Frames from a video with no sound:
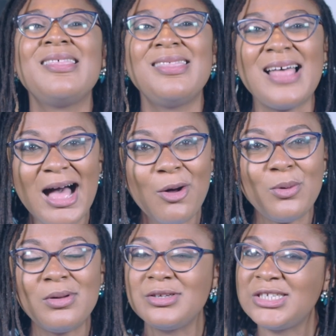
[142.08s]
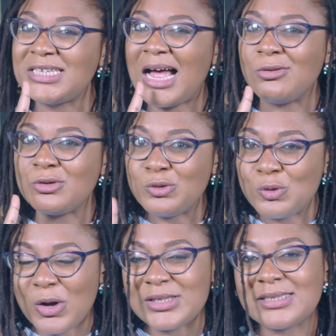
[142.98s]
thou shalt
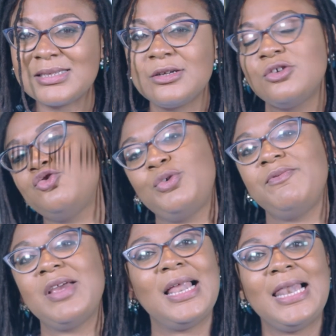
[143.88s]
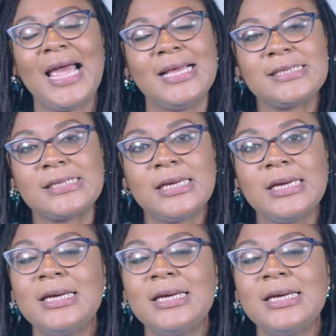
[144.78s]
not trivialize.